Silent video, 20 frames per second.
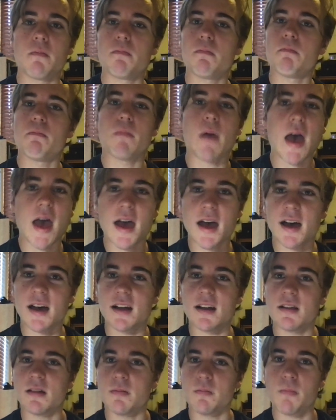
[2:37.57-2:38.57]

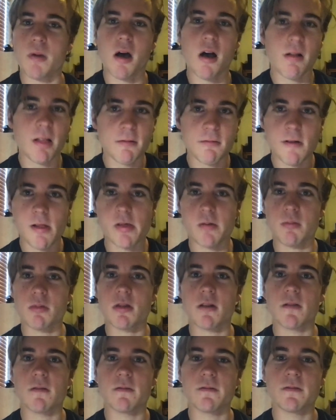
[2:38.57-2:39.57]
mad polyrhythms
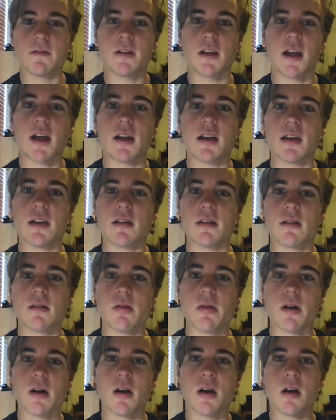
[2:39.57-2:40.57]
of Danny or
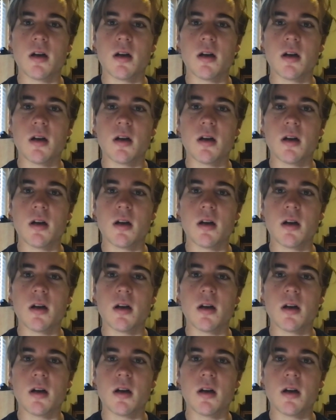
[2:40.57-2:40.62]
the